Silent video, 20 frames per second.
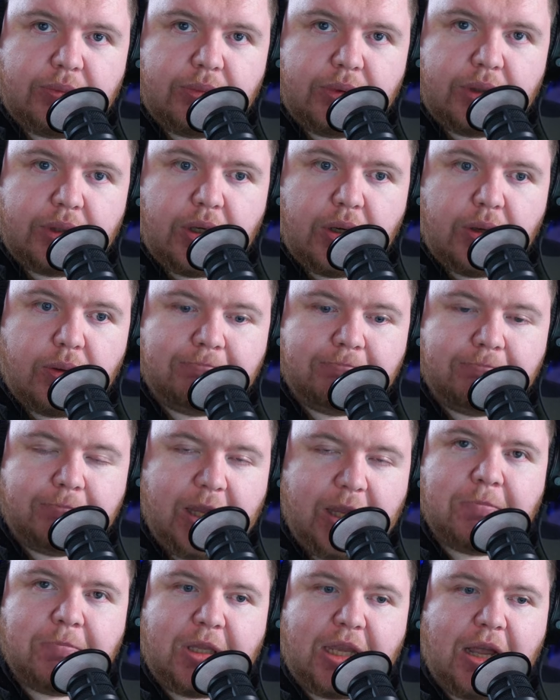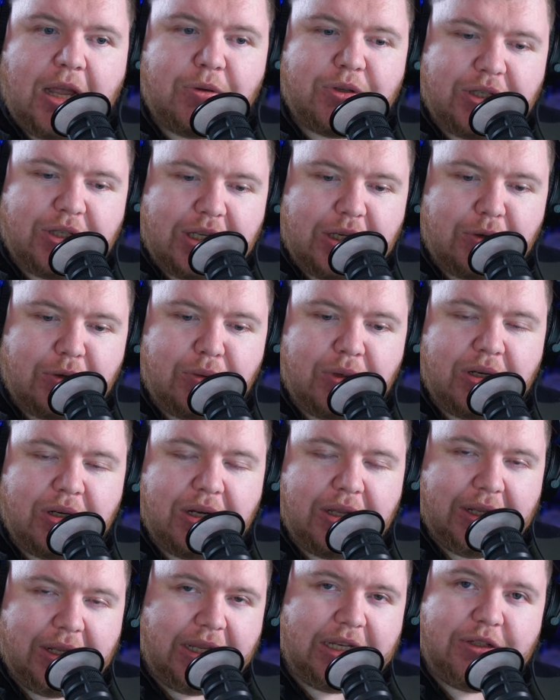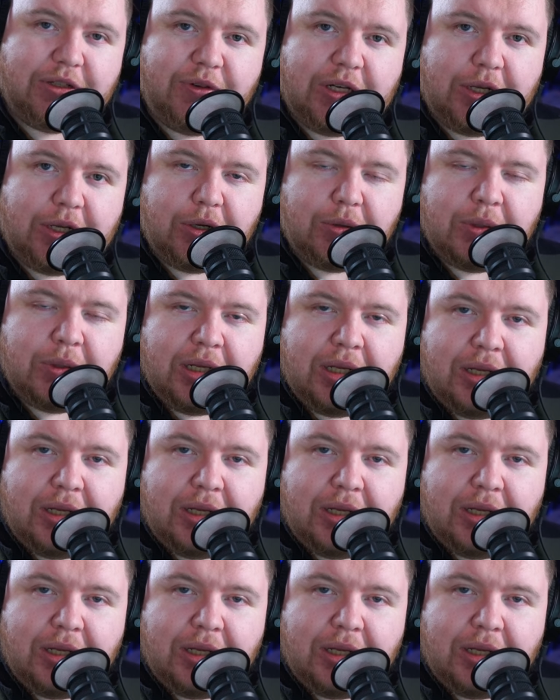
So yeah, I'll see you in the next video.